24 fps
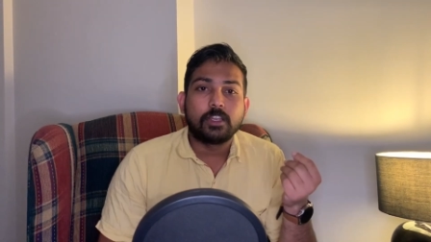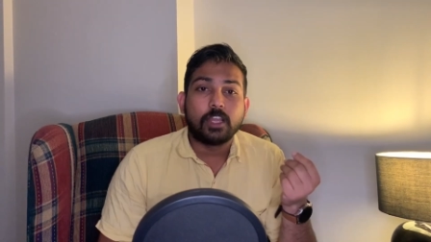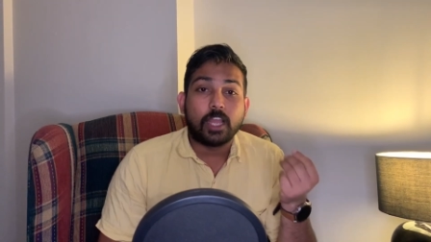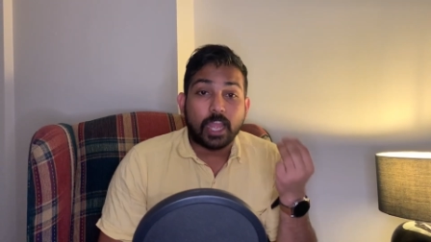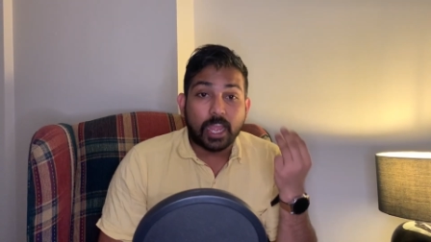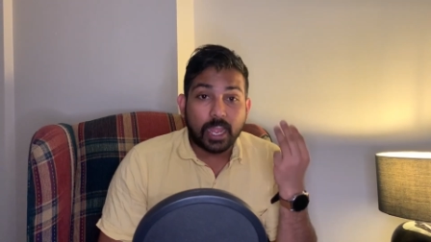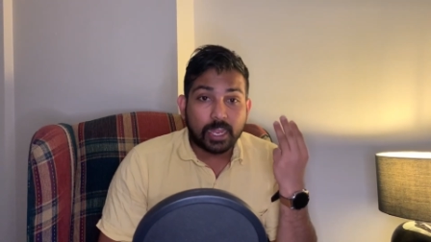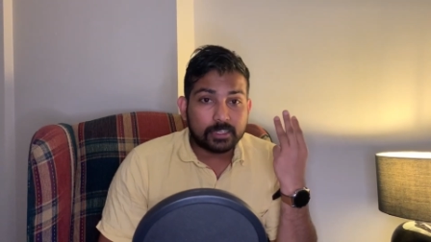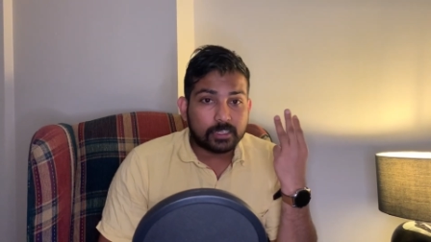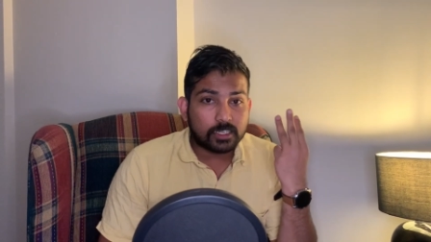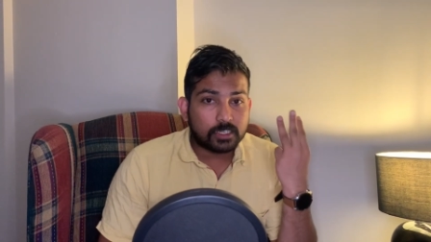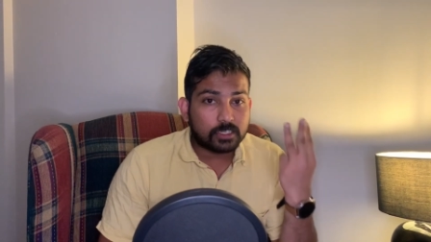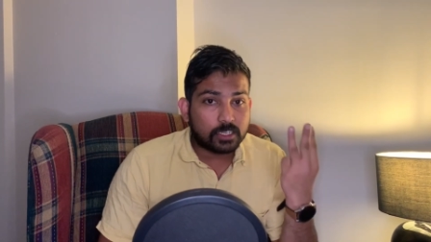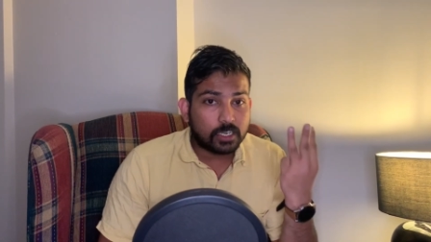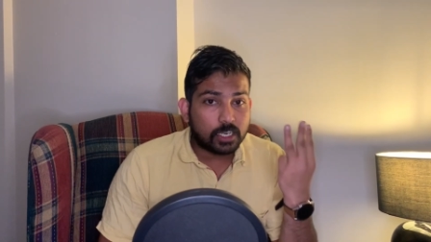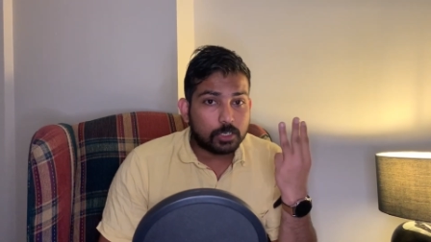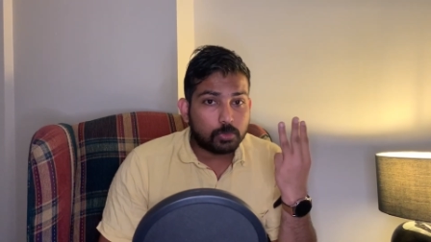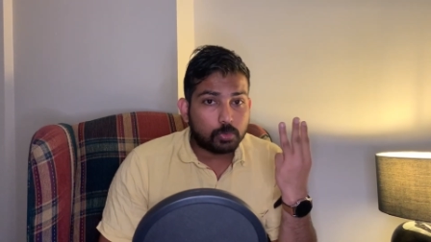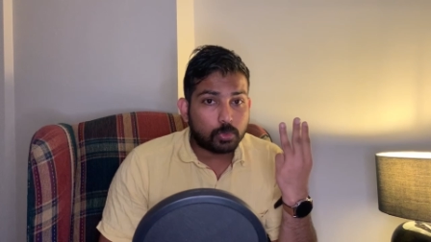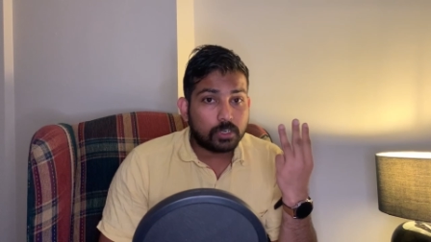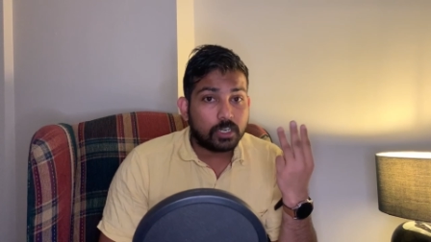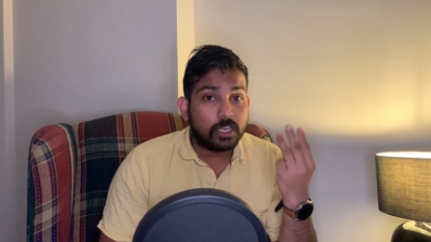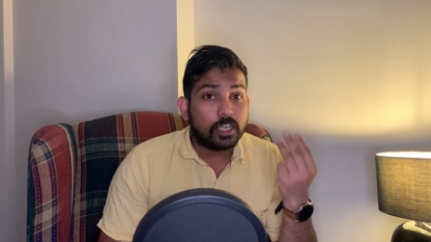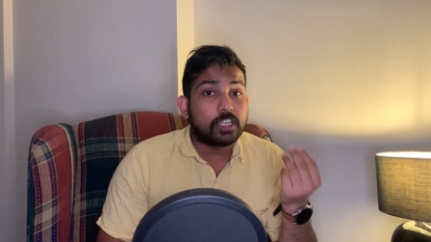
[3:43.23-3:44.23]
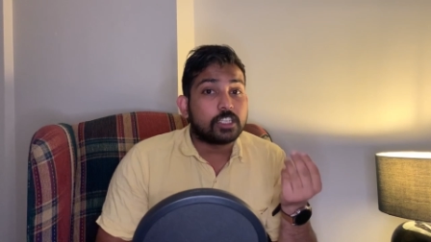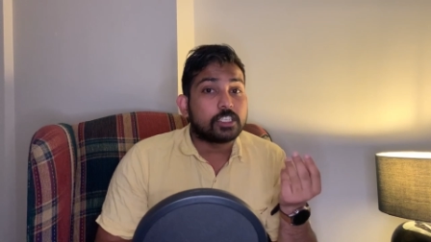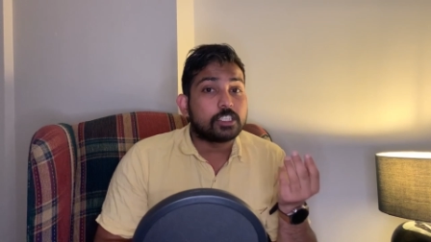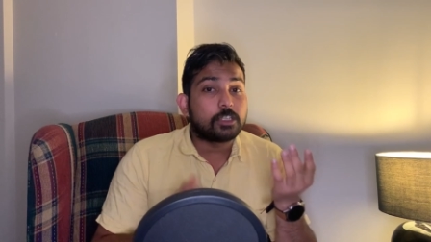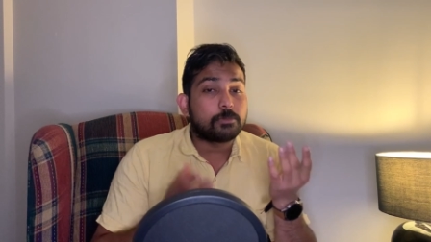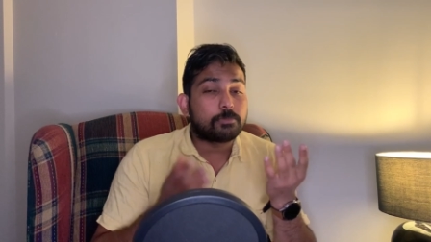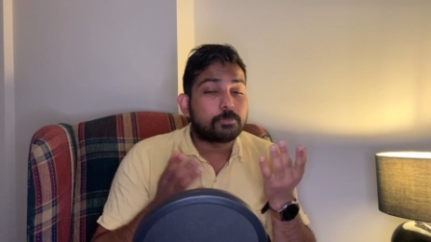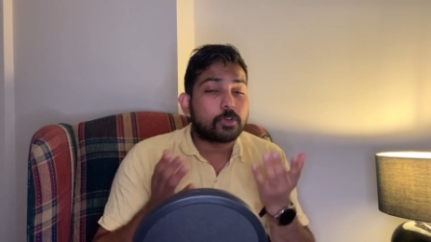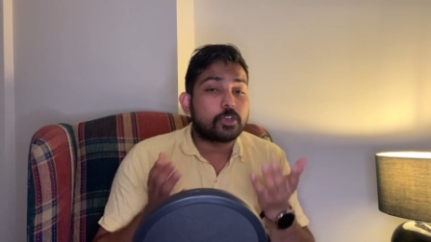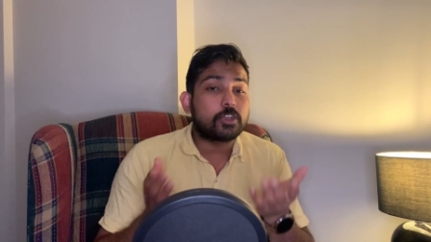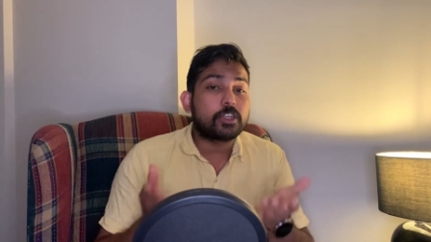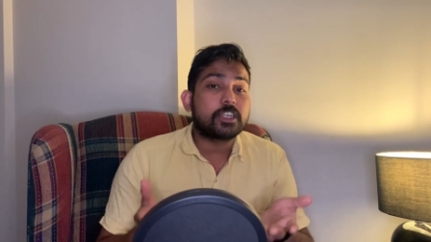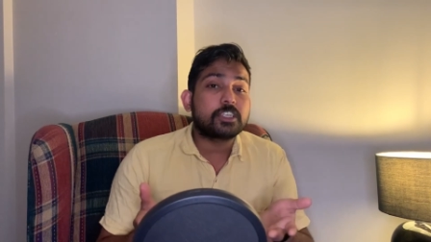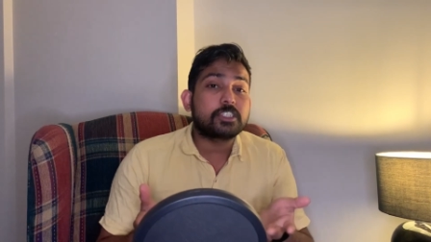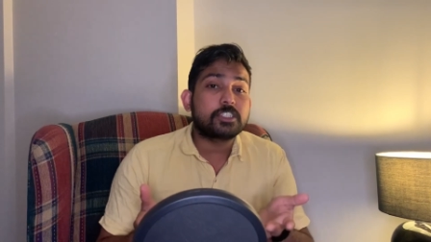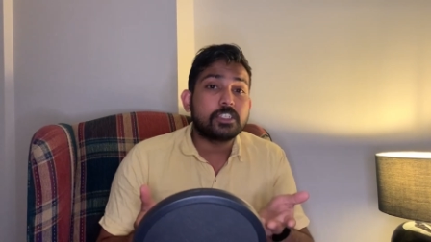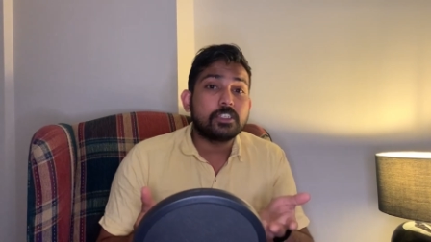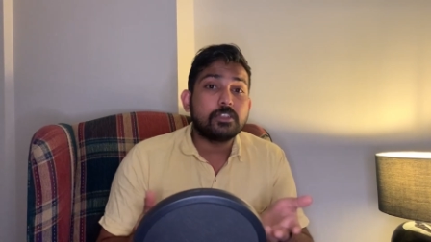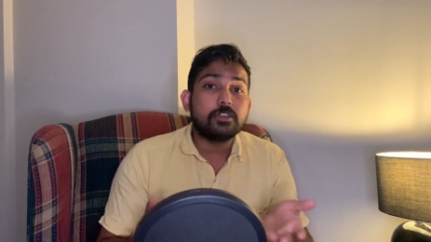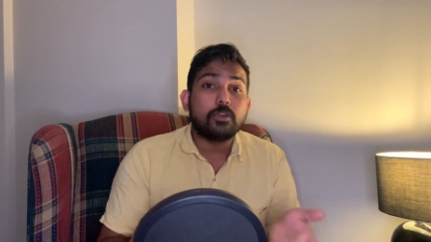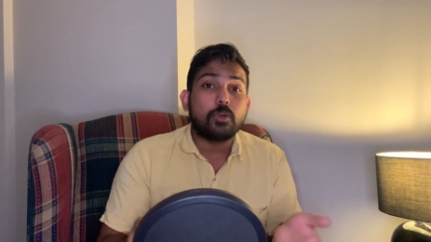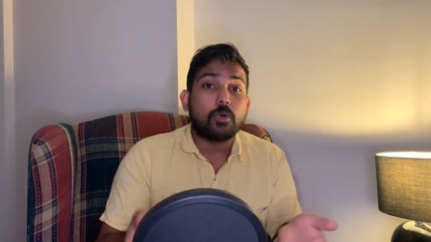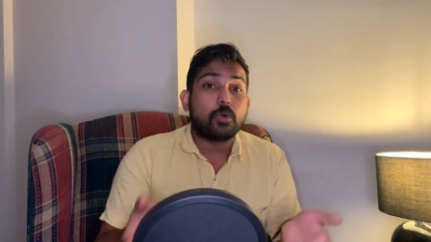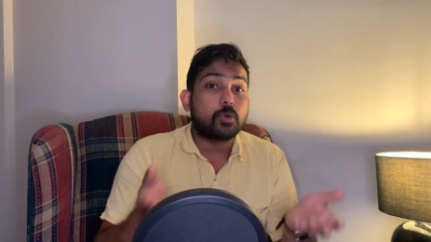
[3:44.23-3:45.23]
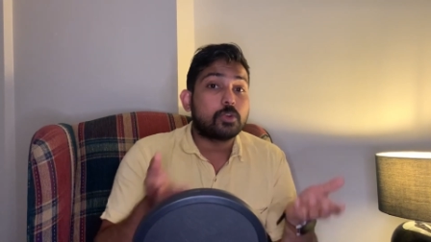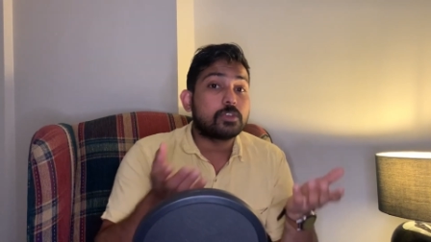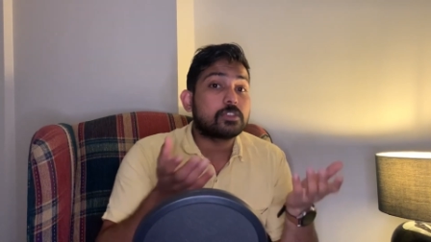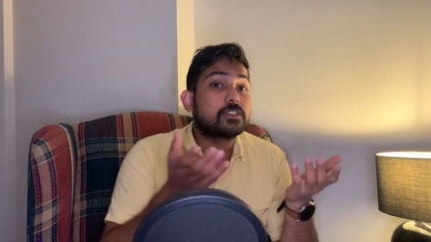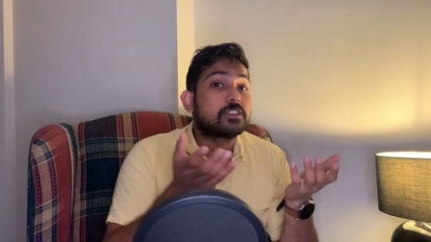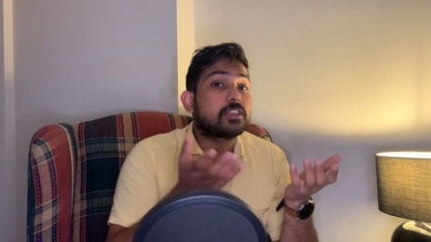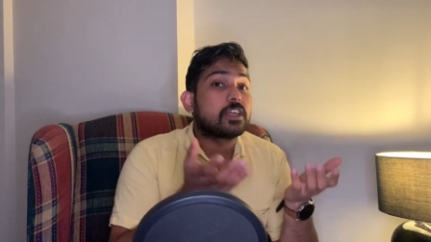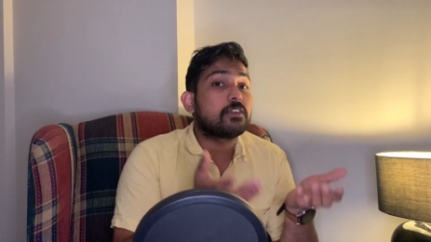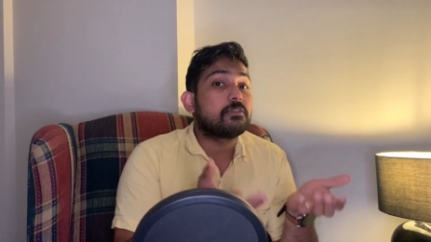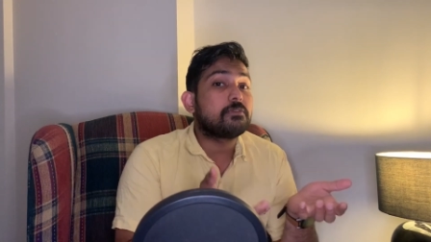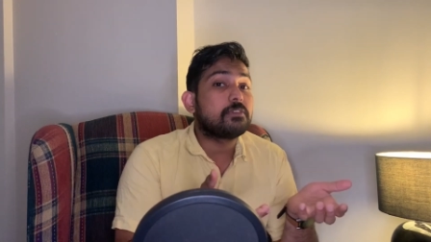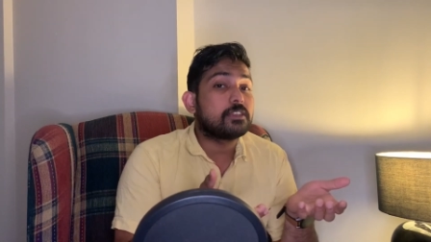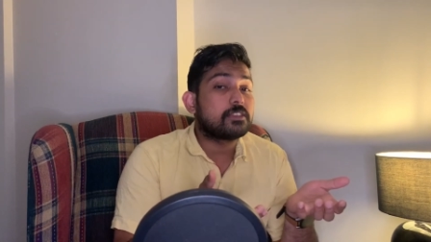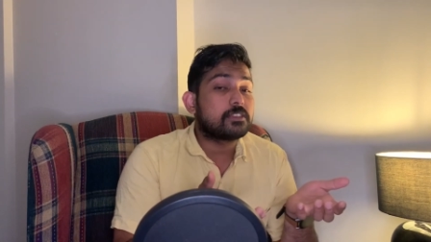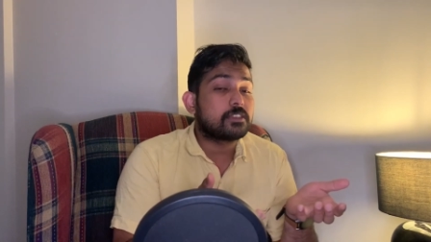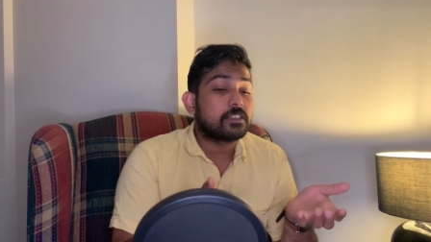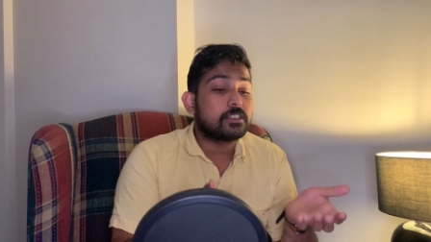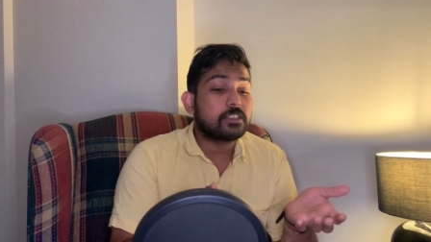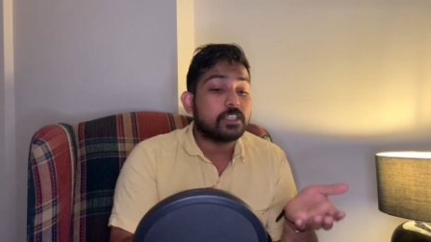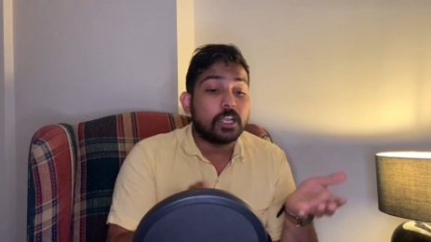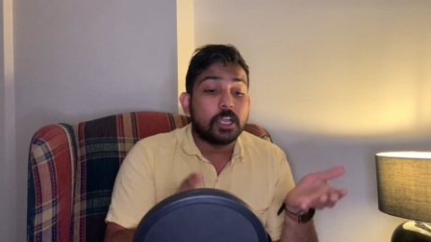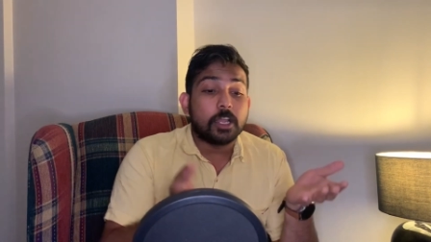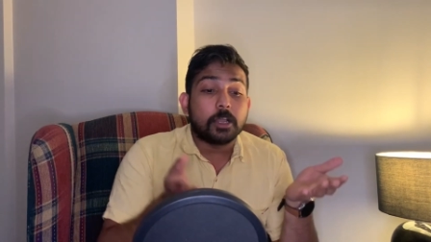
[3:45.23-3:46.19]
And the third one, the production or services